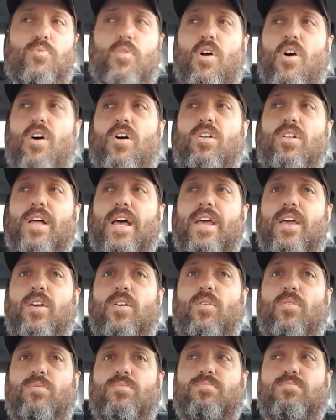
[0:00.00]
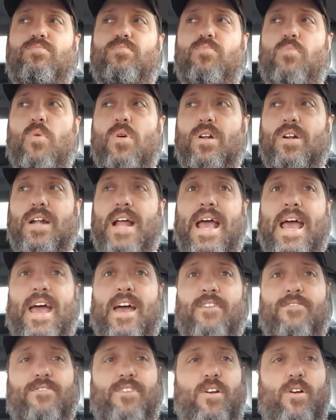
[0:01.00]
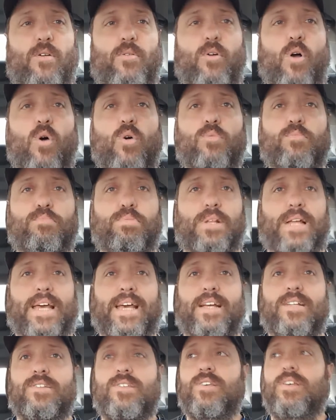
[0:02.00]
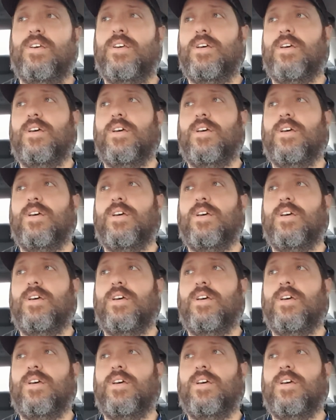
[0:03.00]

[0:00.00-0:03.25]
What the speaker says: were all like 1.5-year-old plants.